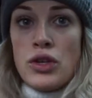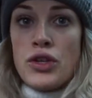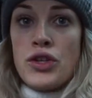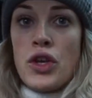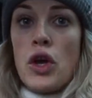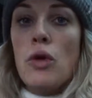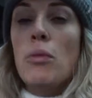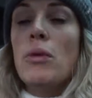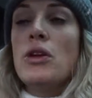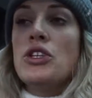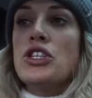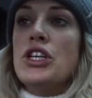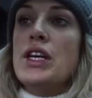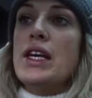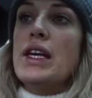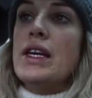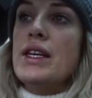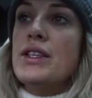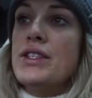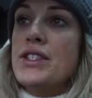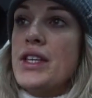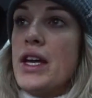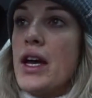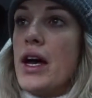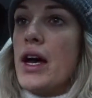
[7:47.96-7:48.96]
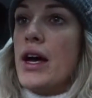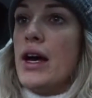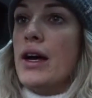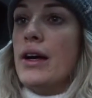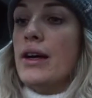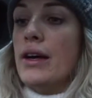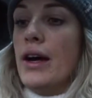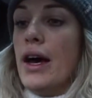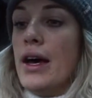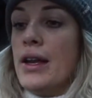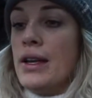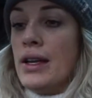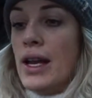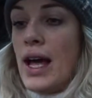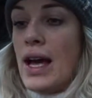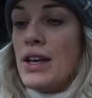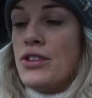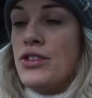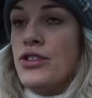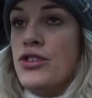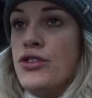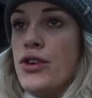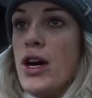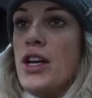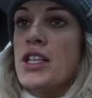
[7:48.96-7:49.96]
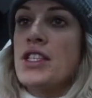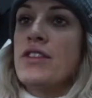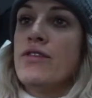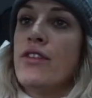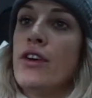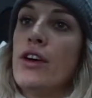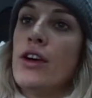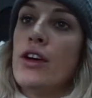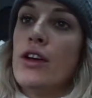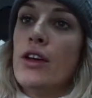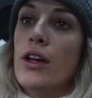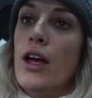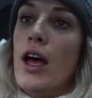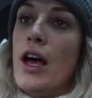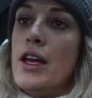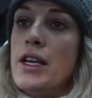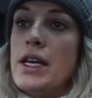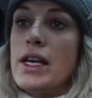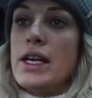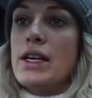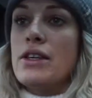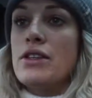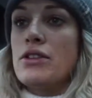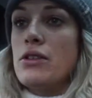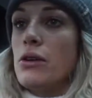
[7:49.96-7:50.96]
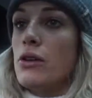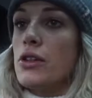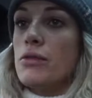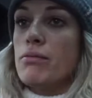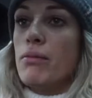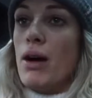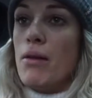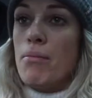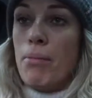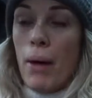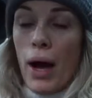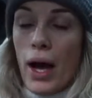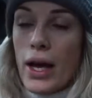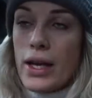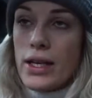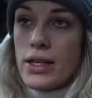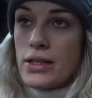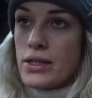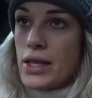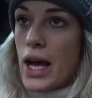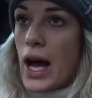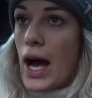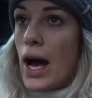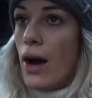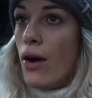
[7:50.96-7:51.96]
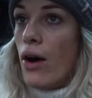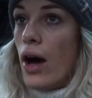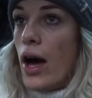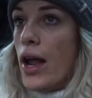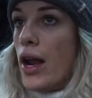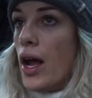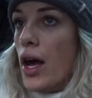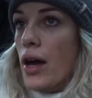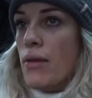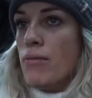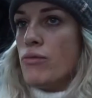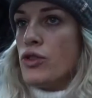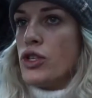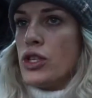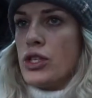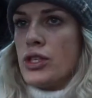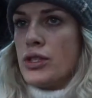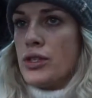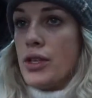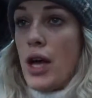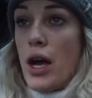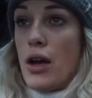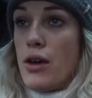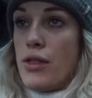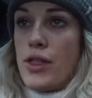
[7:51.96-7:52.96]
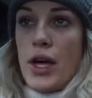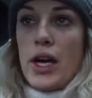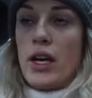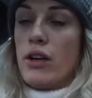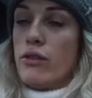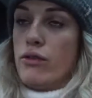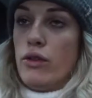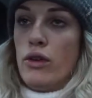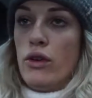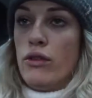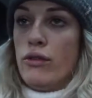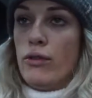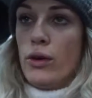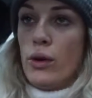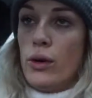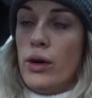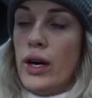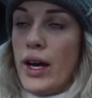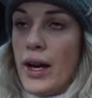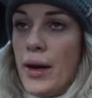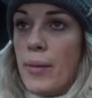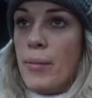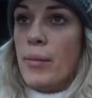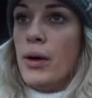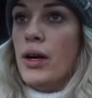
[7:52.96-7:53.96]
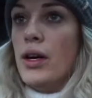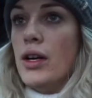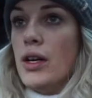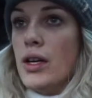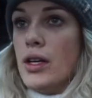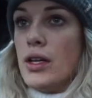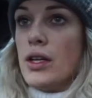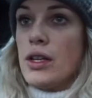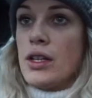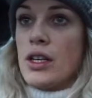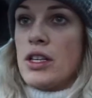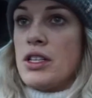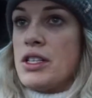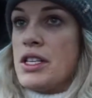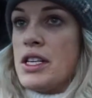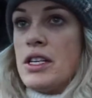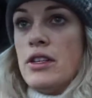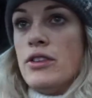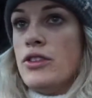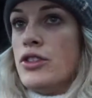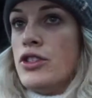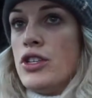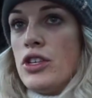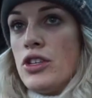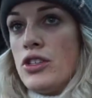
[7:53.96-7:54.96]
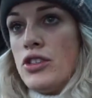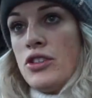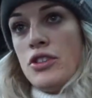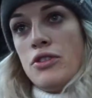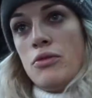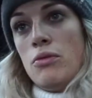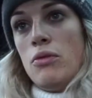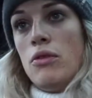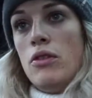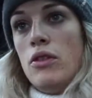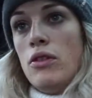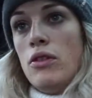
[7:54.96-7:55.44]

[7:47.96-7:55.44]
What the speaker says: so much easier and less stressful, and he sorts my bikes out, and I'm just so thankful for him because he's just